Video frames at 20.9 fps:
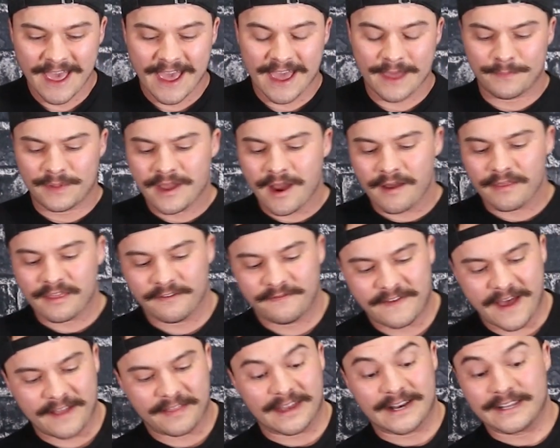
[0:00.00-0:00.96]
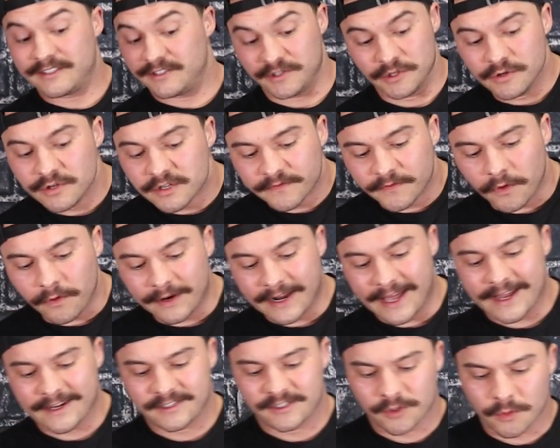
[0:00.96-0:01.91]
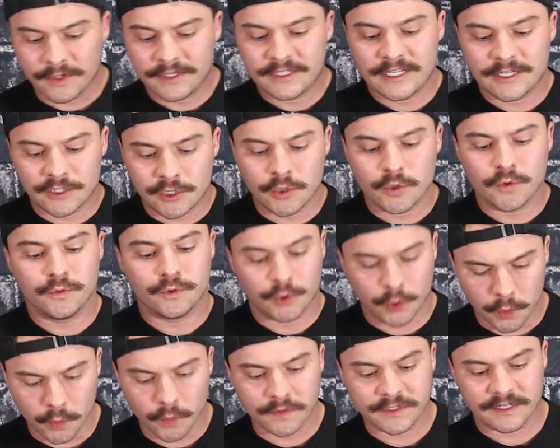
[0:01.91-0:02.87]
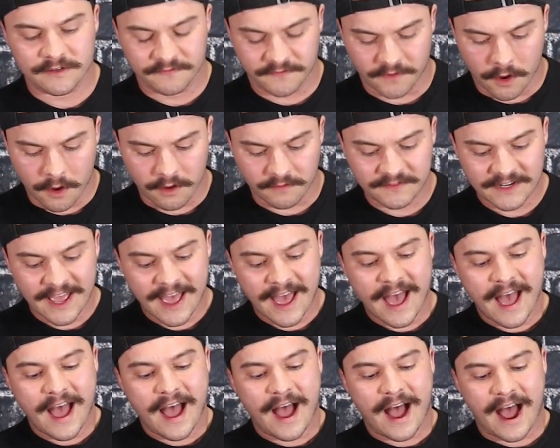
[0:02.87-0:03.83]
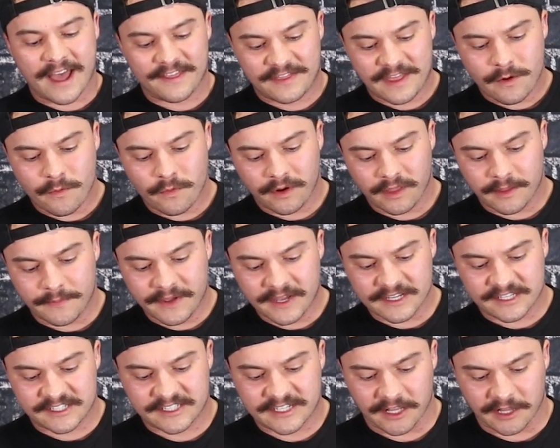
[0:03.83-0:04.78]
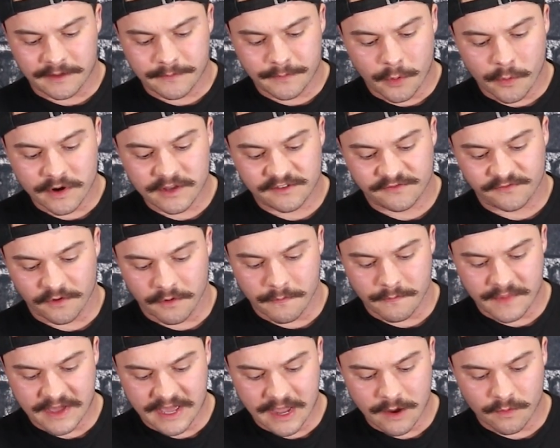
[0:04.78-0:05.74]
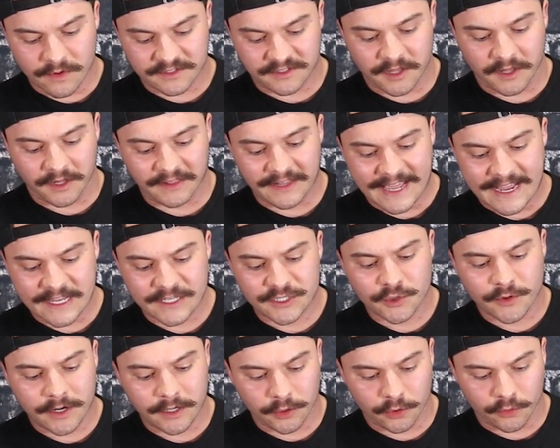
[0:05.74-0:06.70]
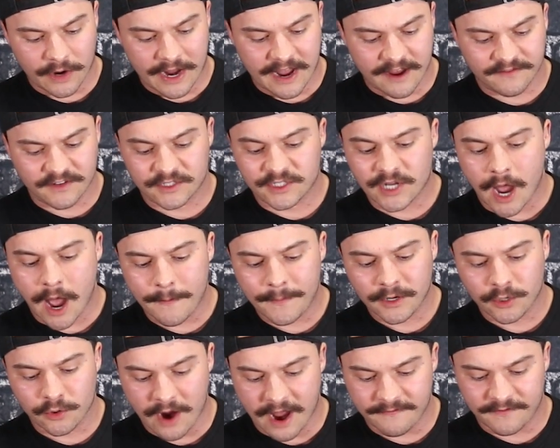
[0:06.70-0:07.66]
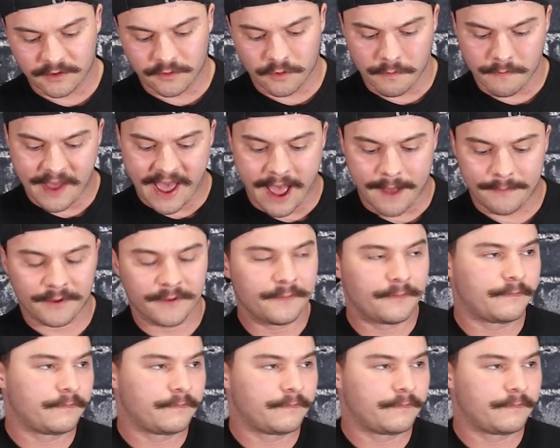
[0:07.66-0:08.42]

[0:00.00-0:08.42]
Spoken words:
And beyond the fact that it's useful and it has 22 tools involved, I think one of the biggest selling points for me was the laser engraved topographical map.